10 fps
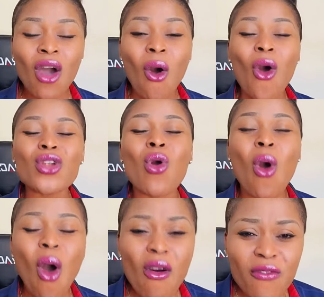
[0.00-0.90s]

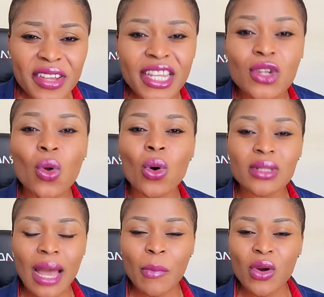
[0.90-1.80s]
uncovering the known
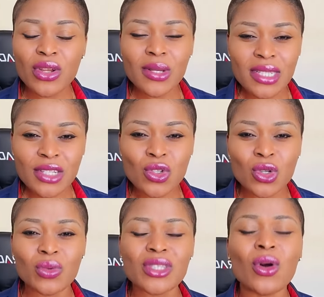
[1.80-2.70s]
about the user
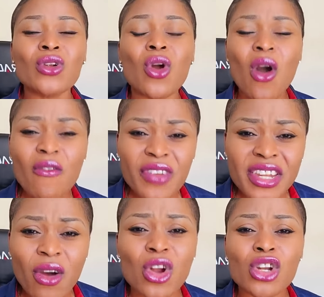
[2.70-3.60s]
stories, uncovering
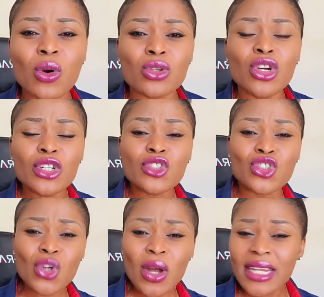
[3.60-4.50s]
the unknown,
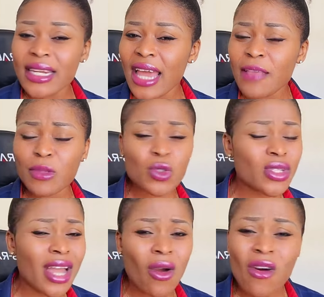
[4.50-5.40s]
draw the line between
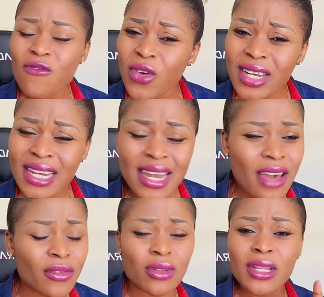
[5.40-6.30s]
their comfort
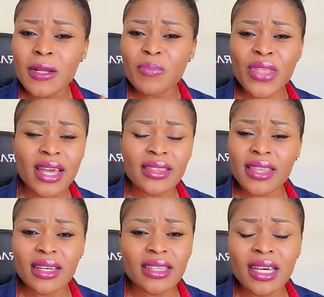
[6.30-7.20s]
level, the
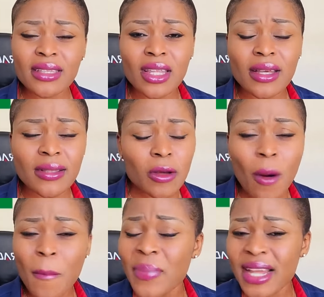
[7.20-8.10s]
the the, the
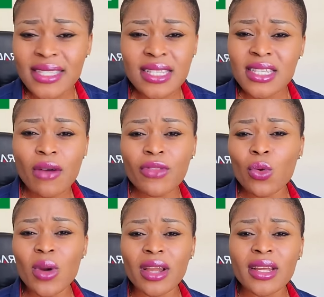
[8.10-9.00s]
complexity of the
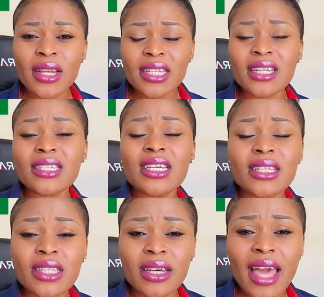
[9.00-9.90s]
work, the,
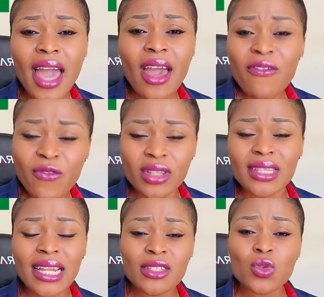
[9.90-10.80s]
the the effort
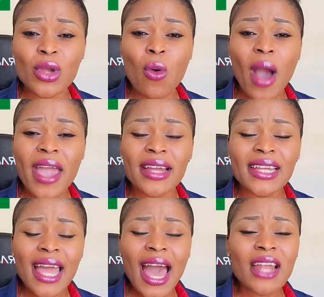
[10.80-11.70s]
that is required,
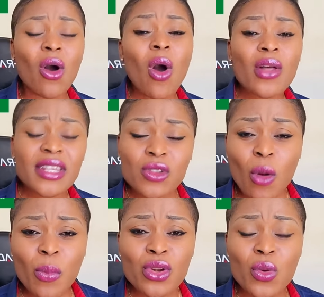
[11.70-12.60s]
and all these
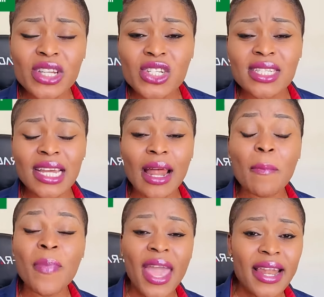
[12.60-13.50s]
open questions that
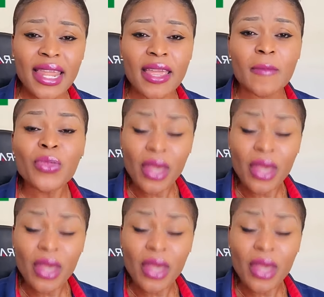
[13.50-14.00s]
are pending.